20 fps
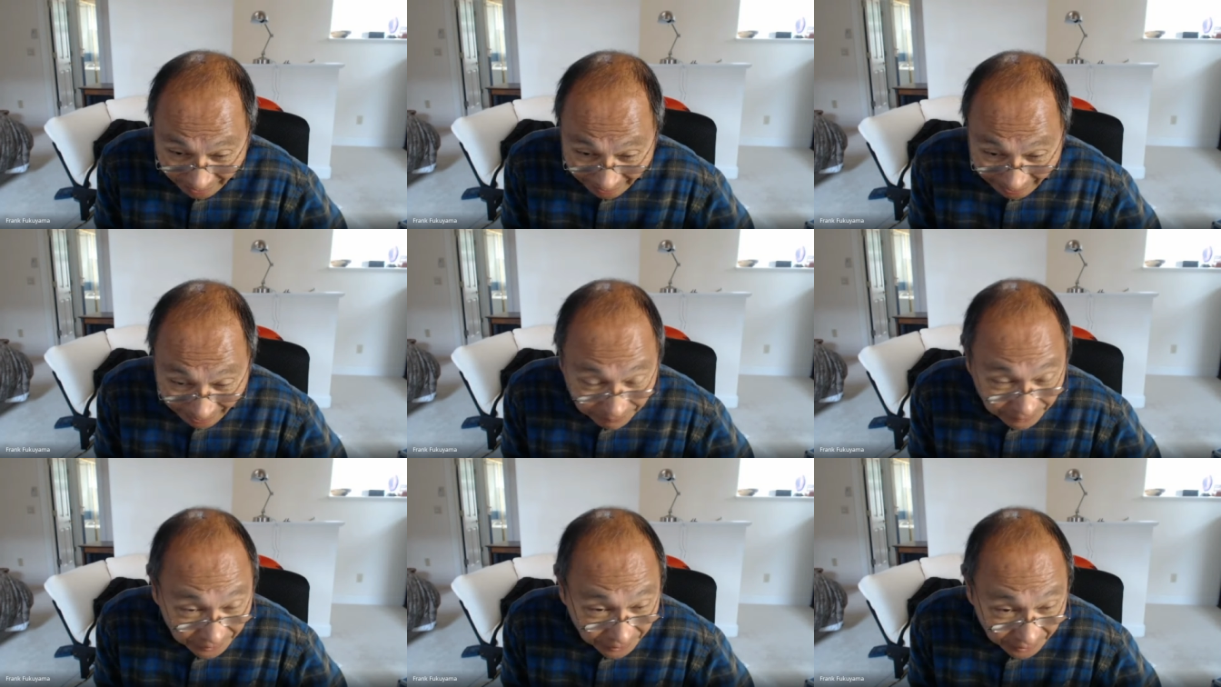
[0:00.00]

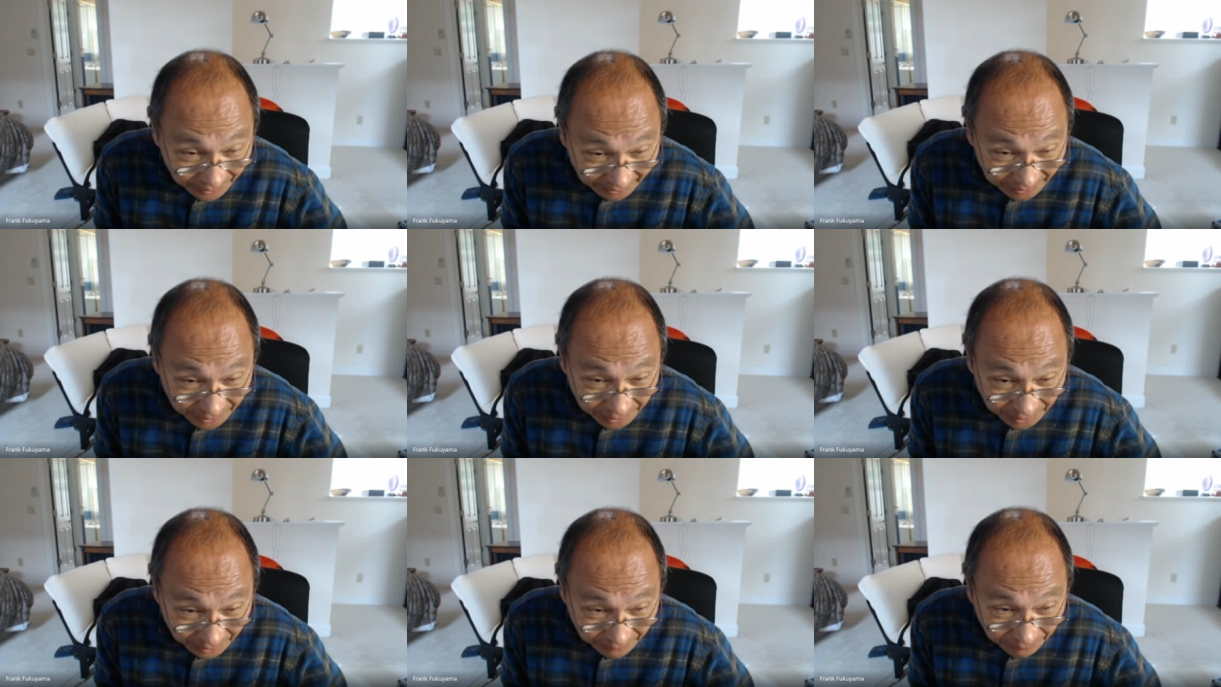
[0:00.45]
after
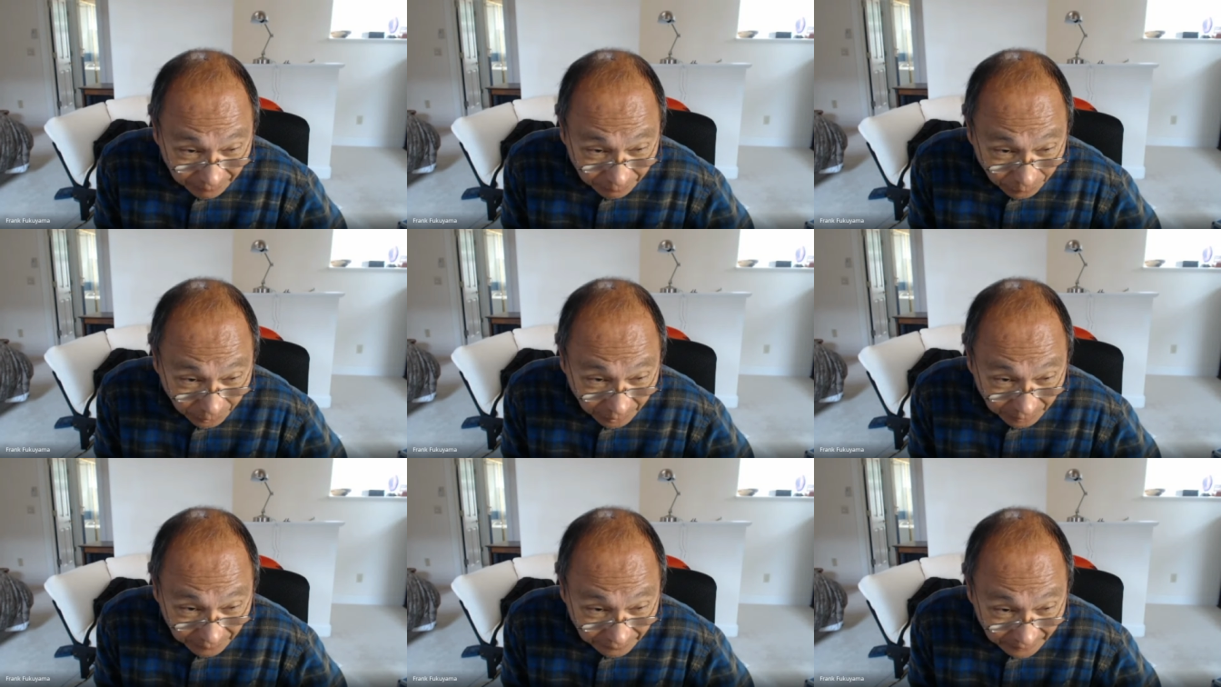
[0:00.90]

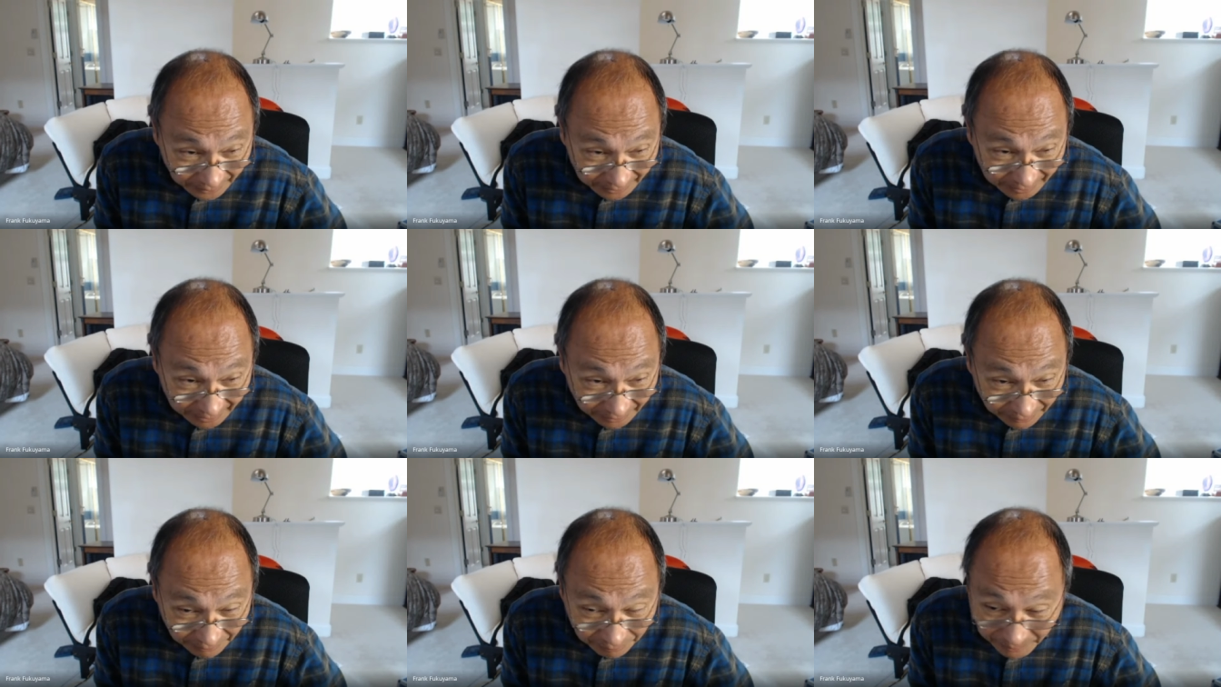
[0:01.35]

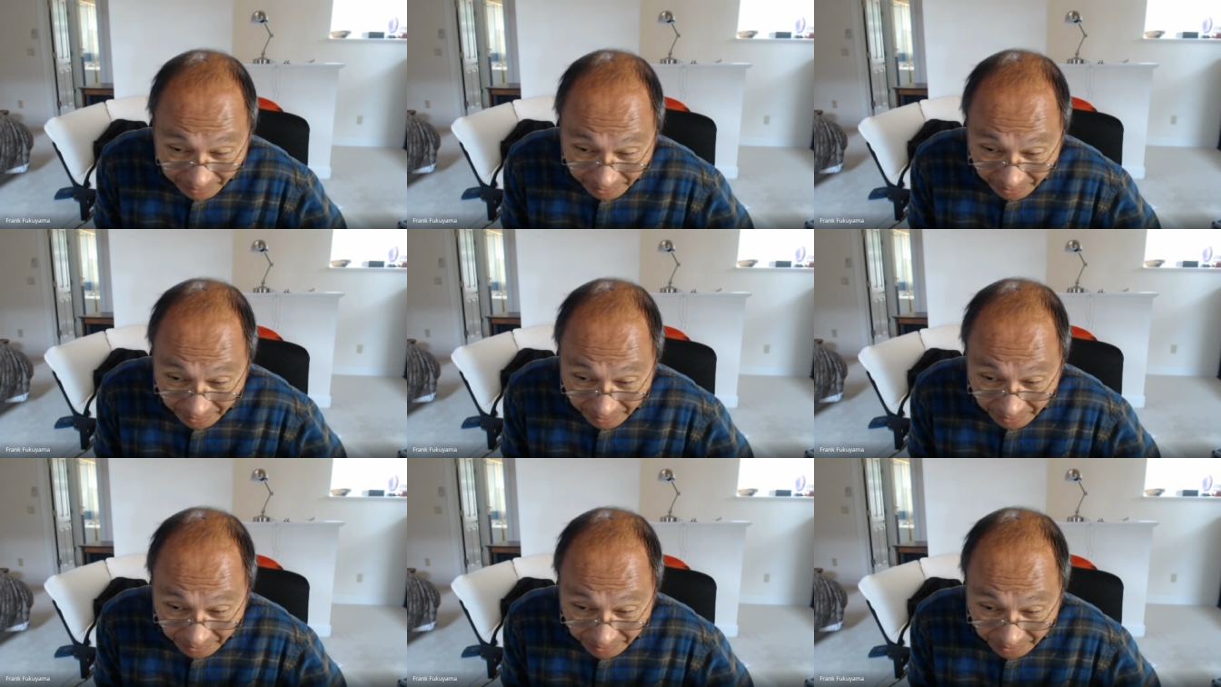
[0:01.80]
1945
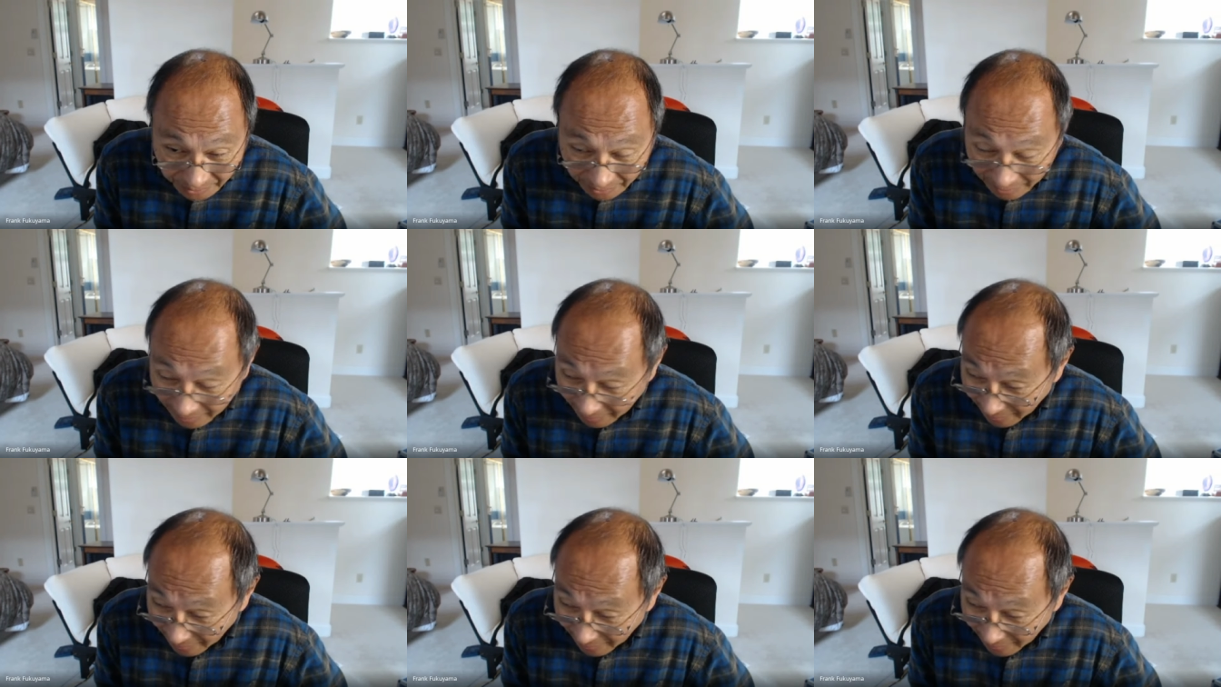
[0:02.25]
because